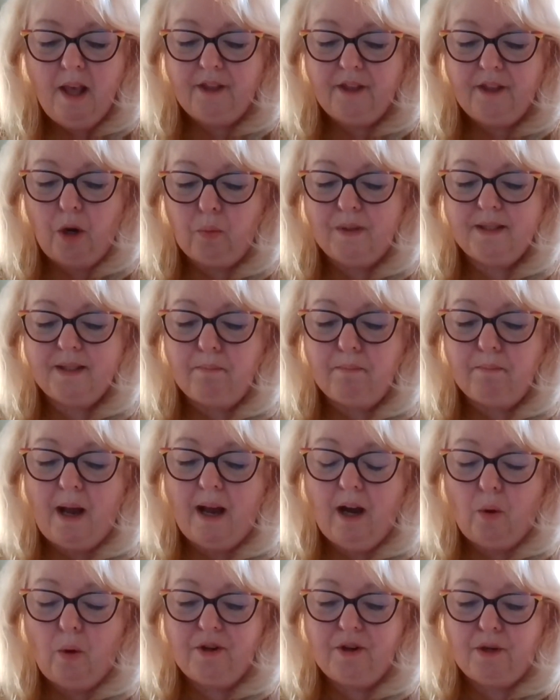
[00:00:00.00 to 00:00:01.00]
There was the
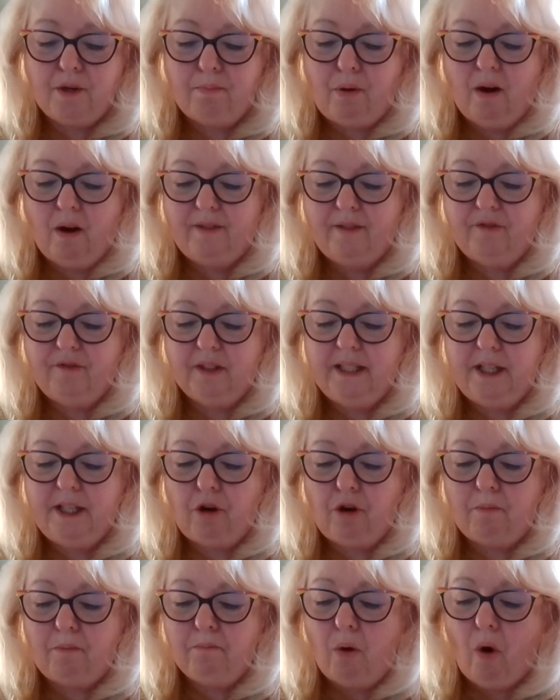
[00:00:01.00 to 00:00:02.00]
power-deprived
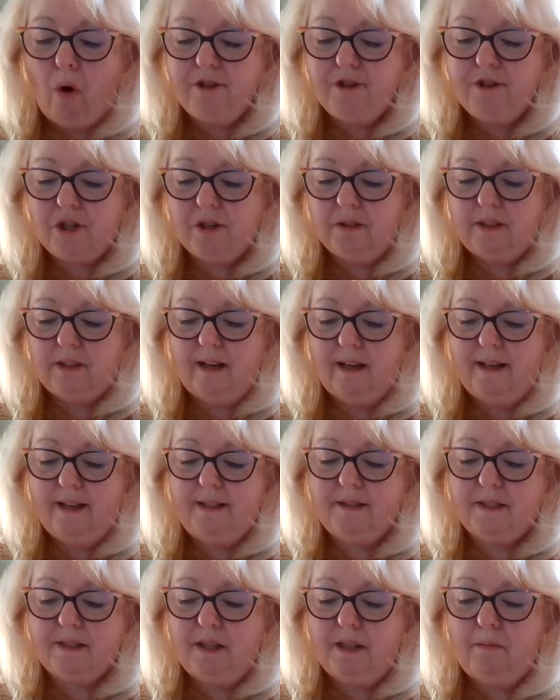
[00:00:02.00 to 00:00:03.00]
leader
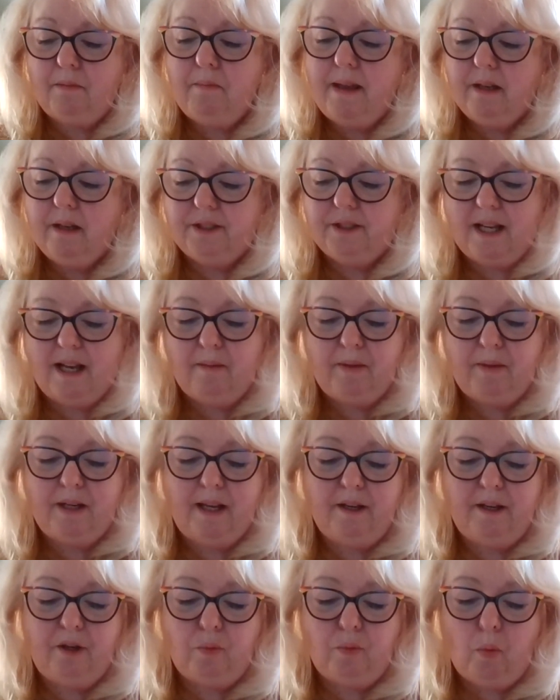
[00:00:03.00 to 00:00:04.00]
marginalized in the
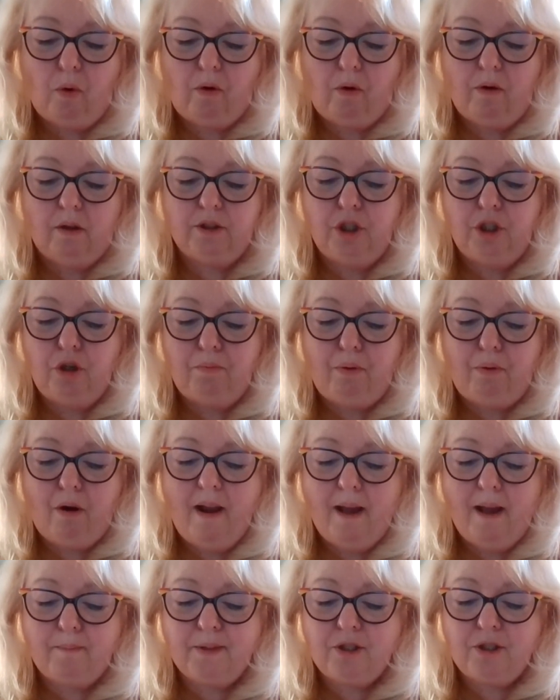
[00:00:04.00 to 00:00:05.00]
male-dominated world who
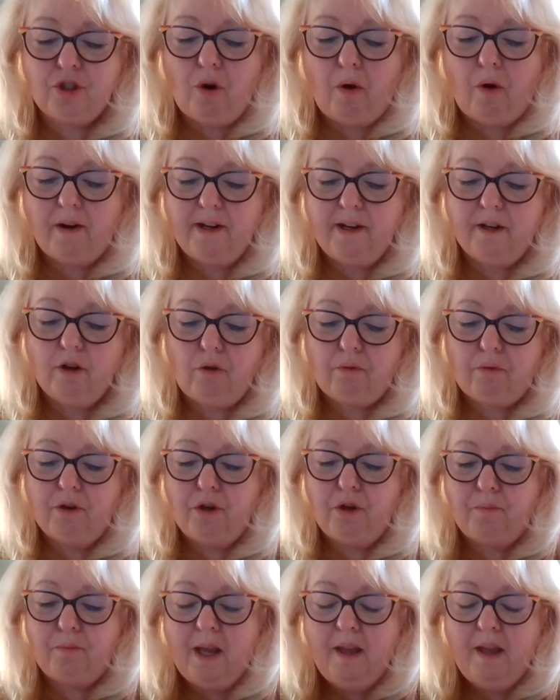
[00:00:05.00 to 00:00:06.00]
perhaps started a
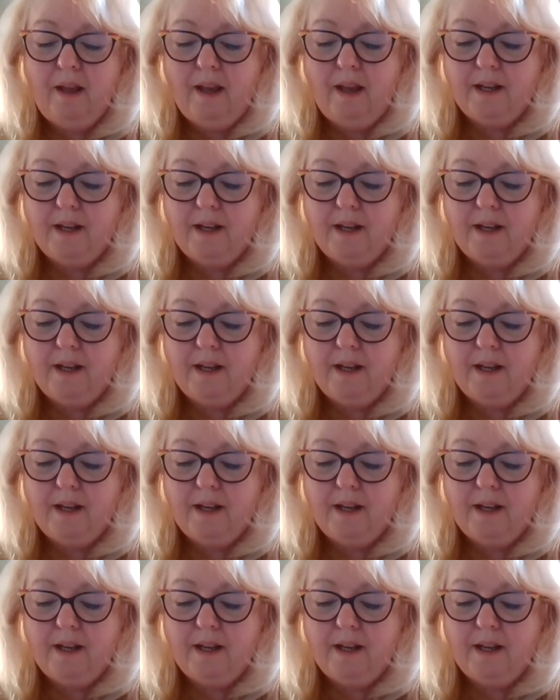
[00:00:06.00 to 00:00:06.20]
group